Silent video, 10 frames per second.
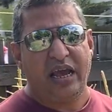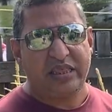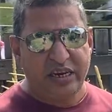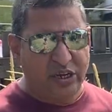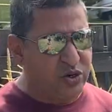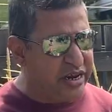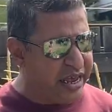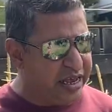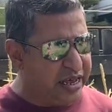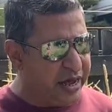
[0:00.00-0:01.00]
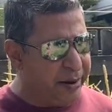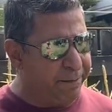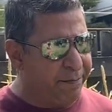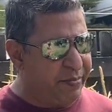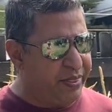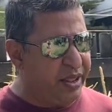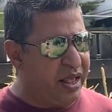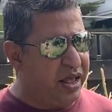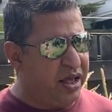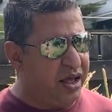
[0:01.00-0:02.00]
and then you take
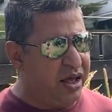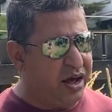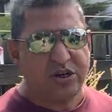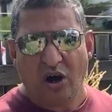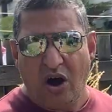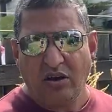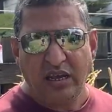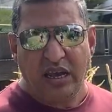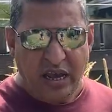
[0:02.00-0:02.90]
a tong